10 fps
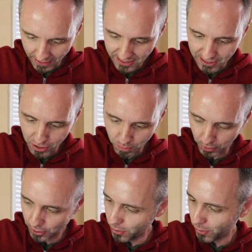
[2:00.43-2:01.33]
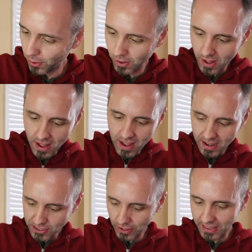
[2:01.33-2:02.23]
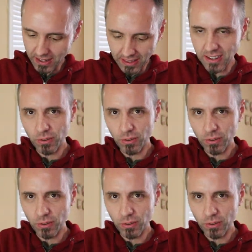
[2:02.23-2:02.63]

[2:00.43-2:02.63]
That's super cool so that they, they